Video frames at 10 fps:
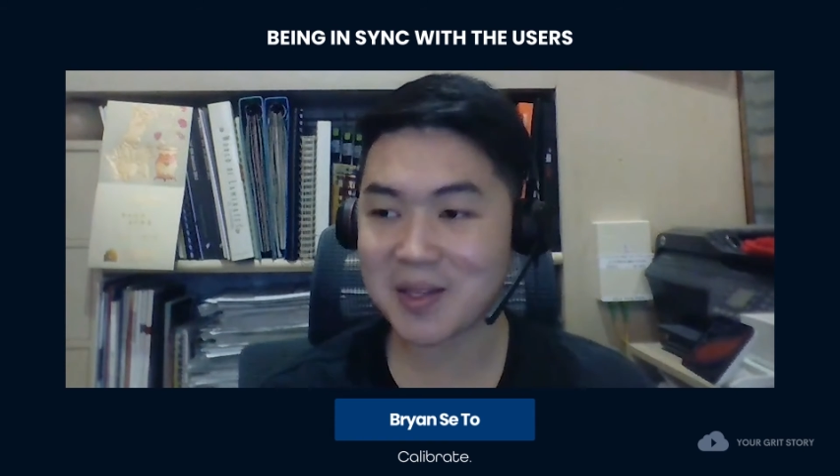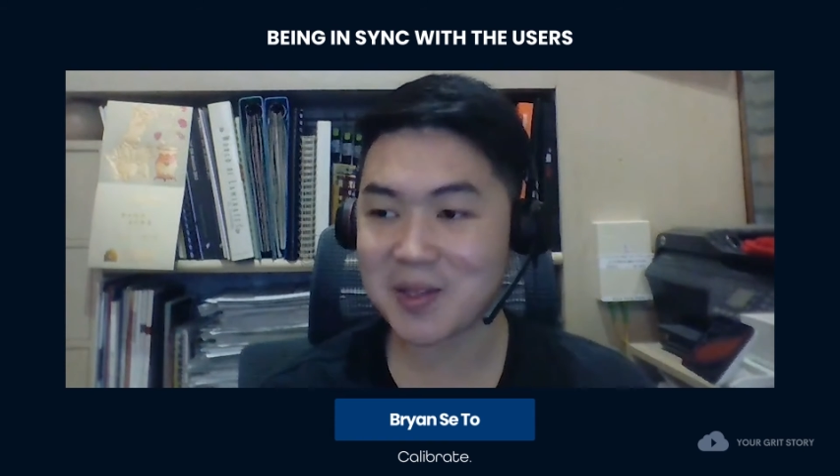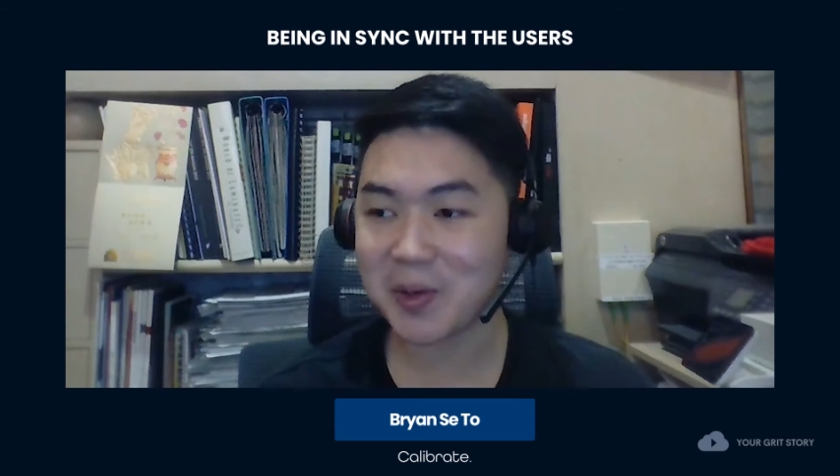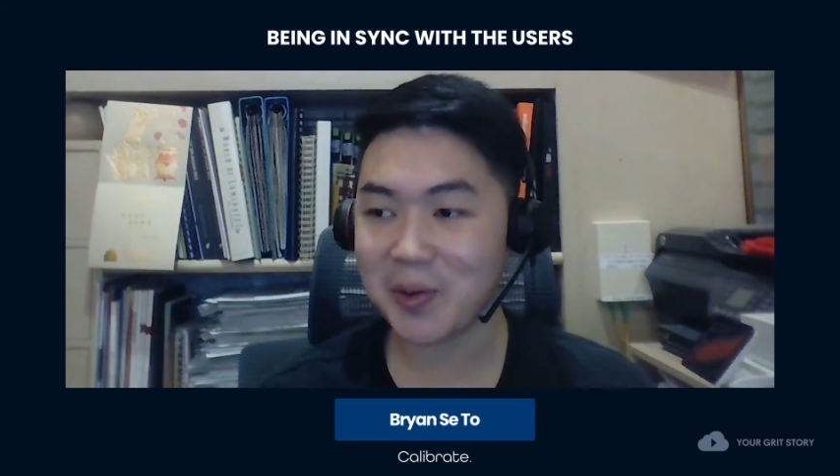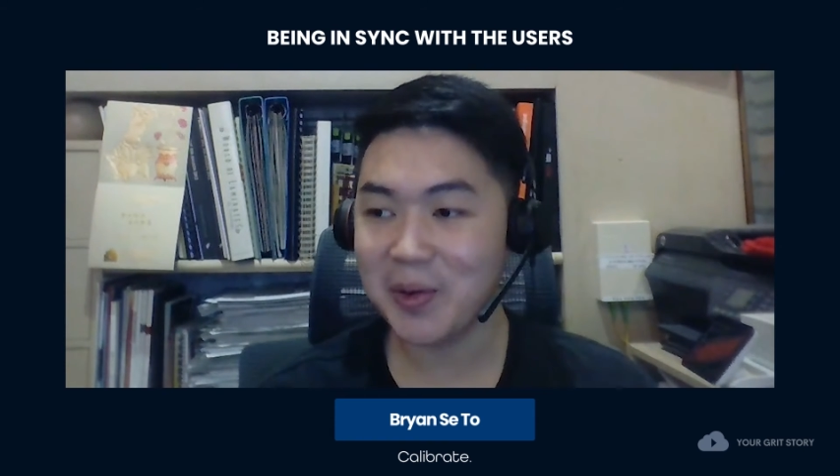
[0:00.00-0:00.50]

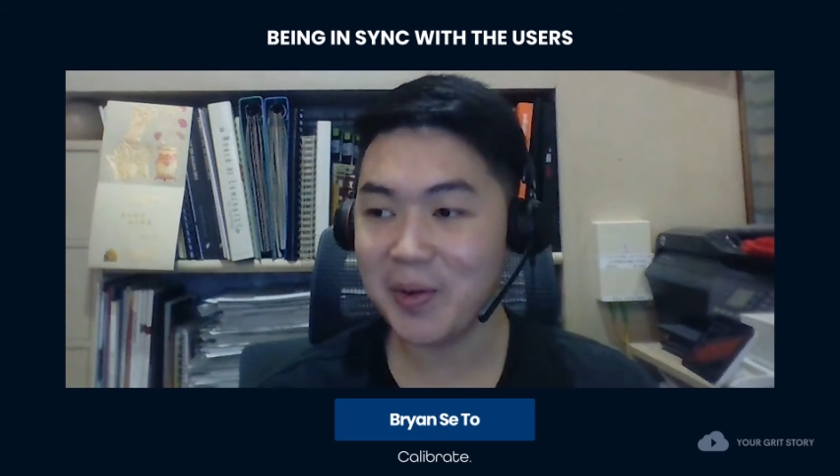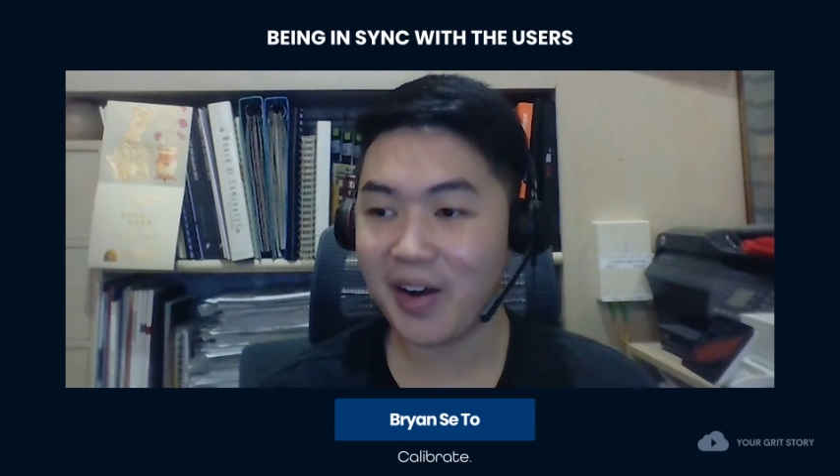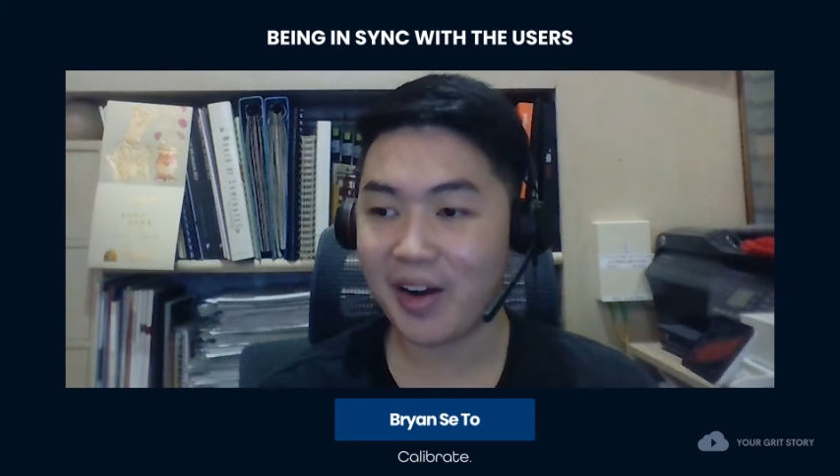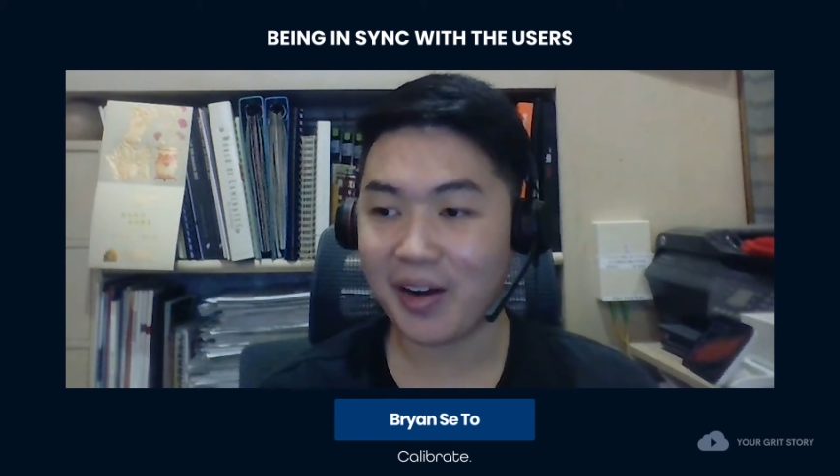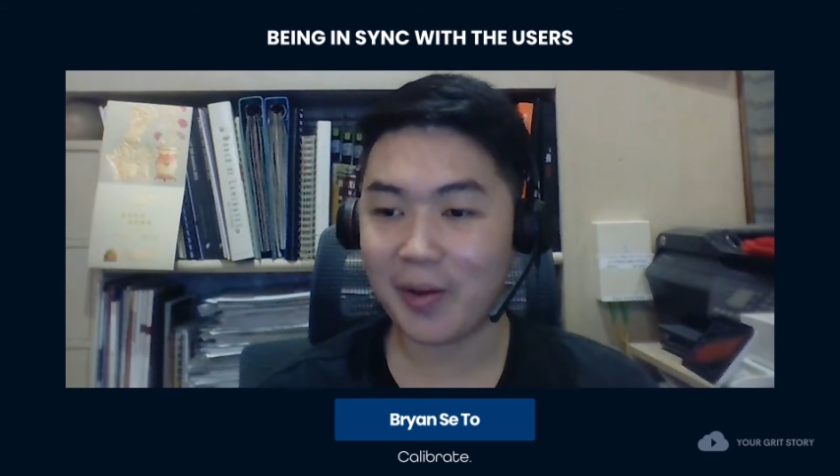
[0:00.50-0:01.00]
so
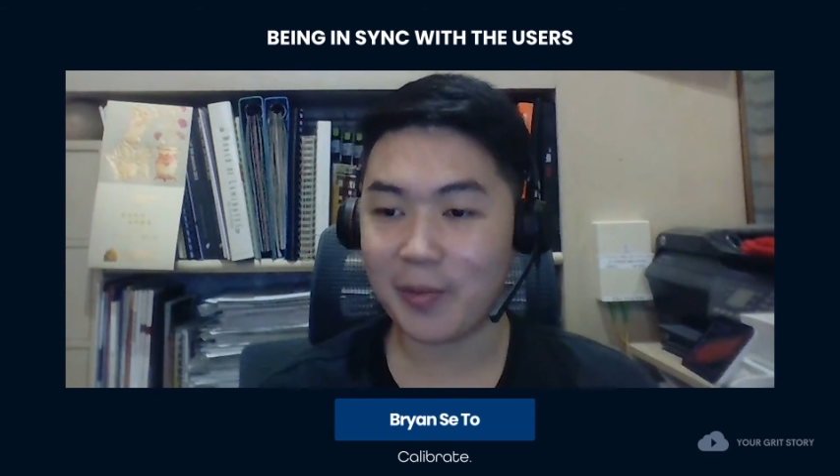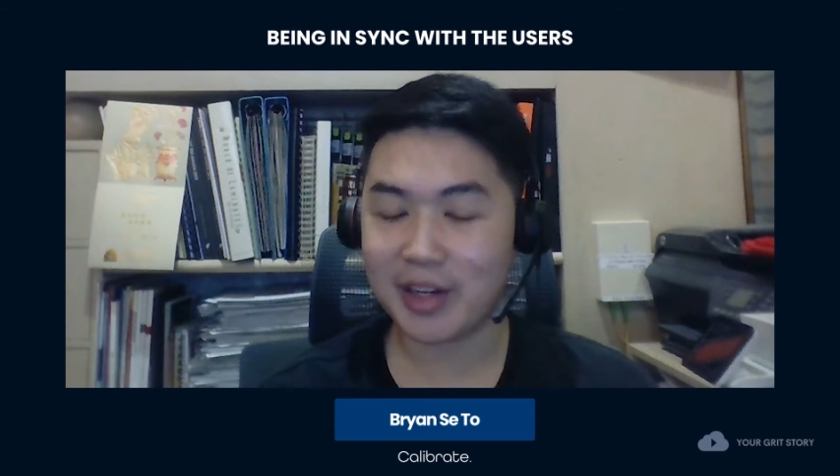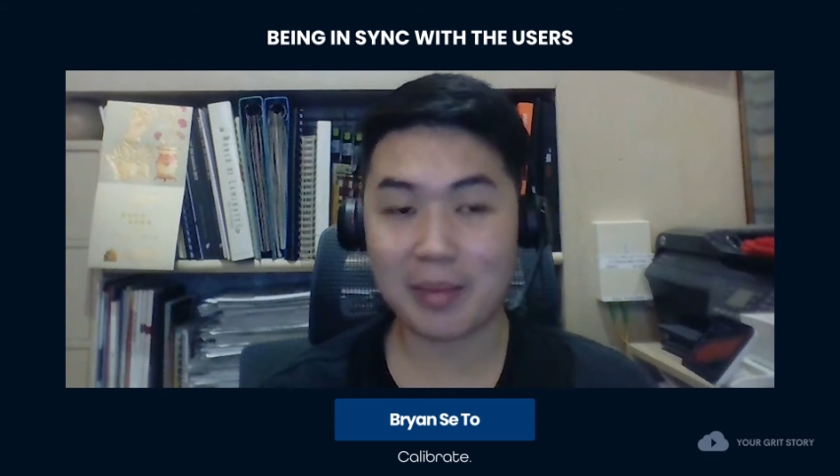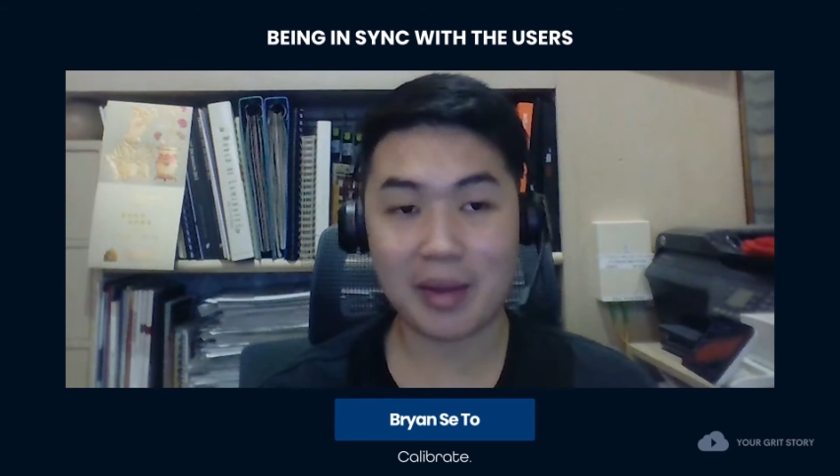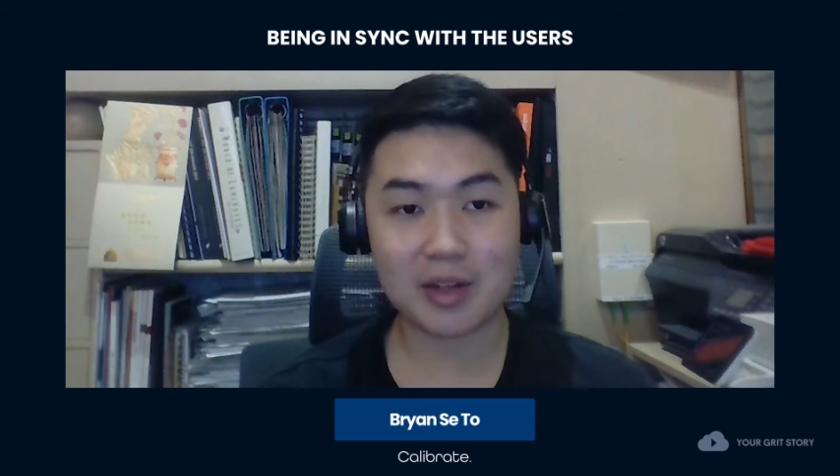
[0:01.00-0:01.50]
uh, we
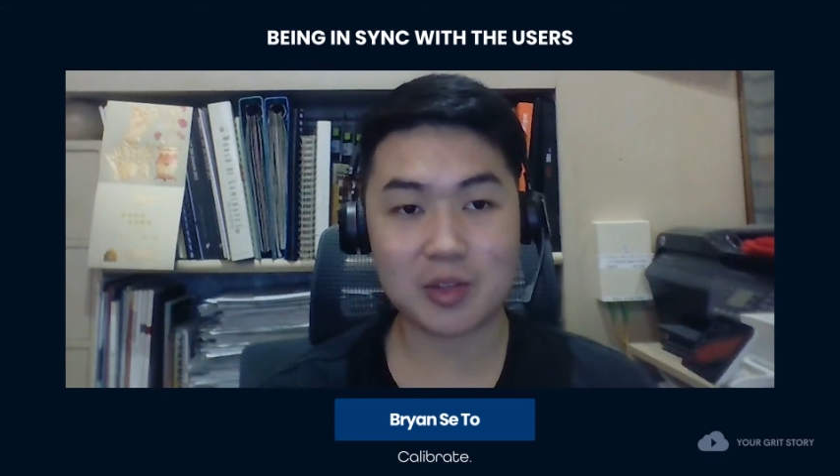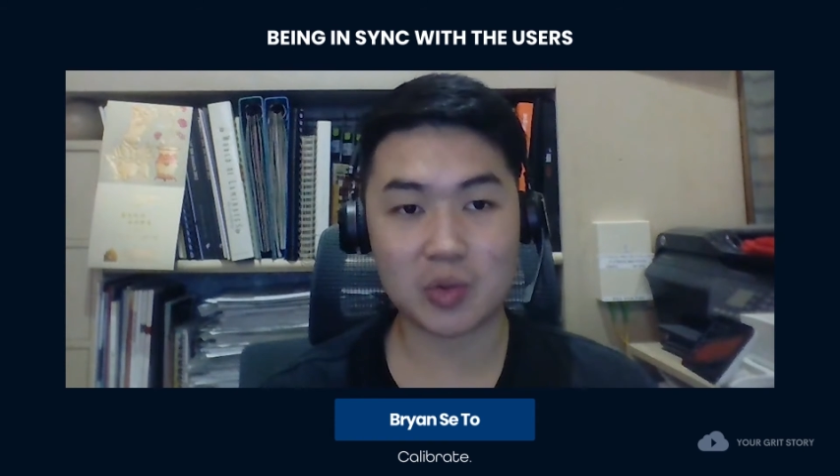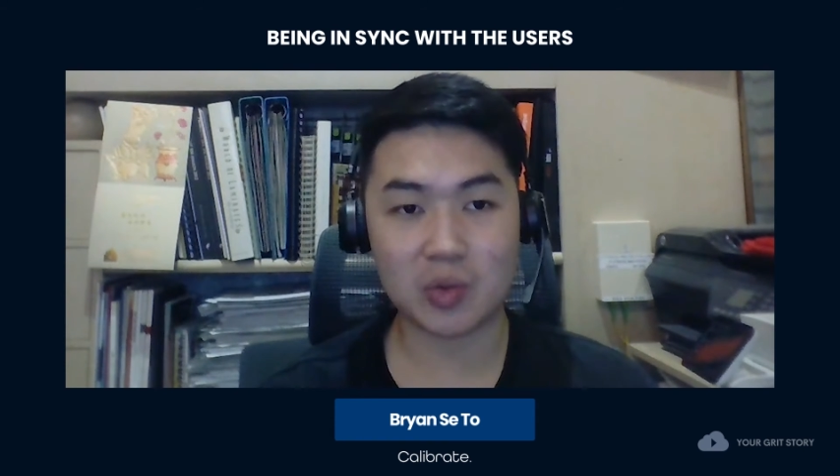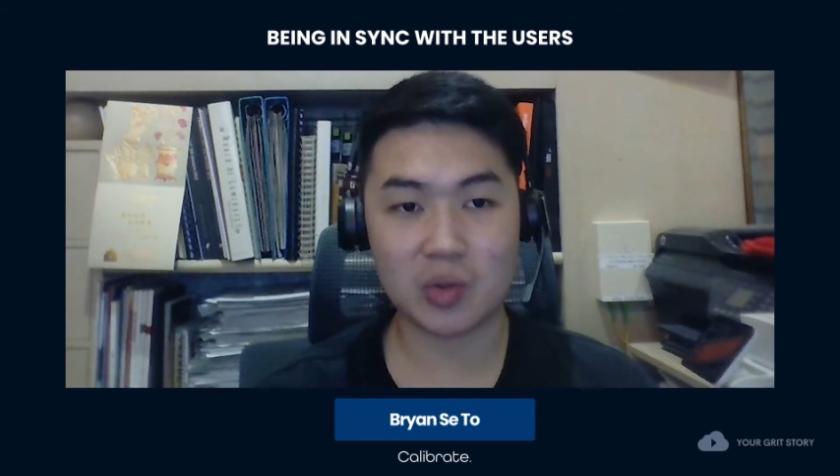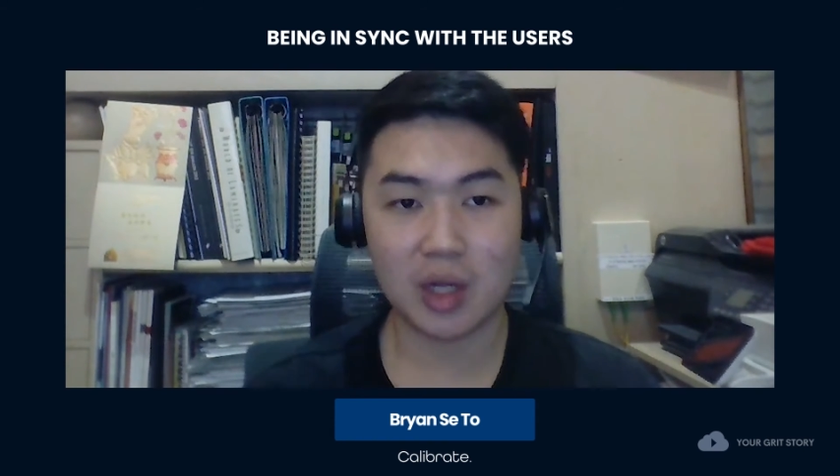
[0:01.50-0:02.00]
did manage
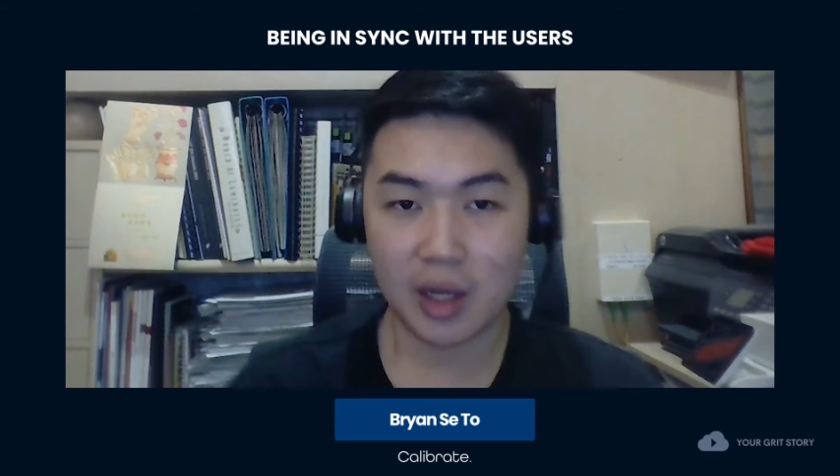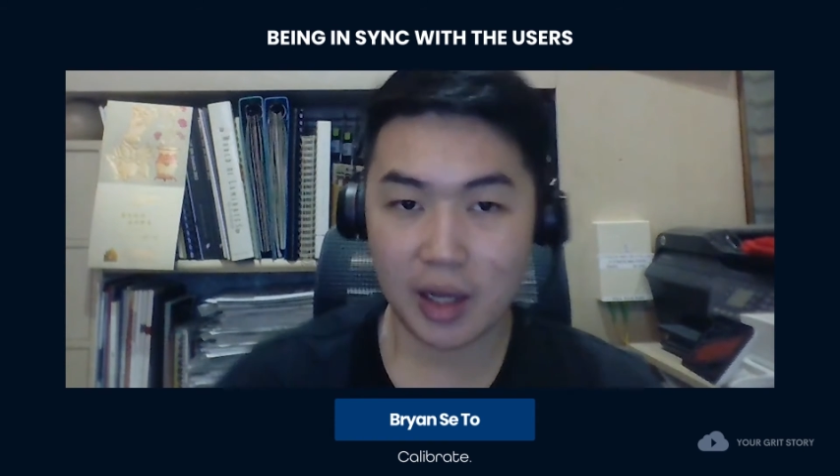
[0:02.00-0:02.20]
to